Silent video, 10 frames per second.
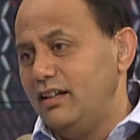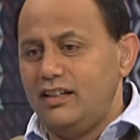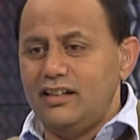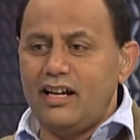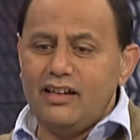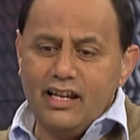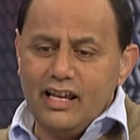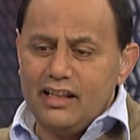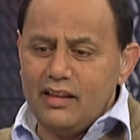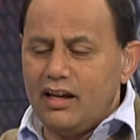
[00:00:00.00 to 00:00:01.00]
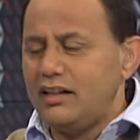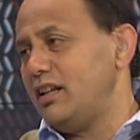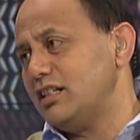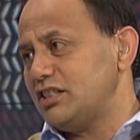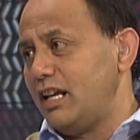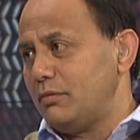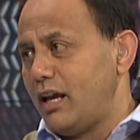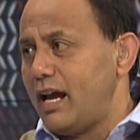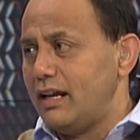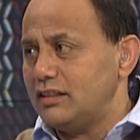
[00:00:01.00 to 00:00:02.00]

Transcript: You know, I know that Sam Cane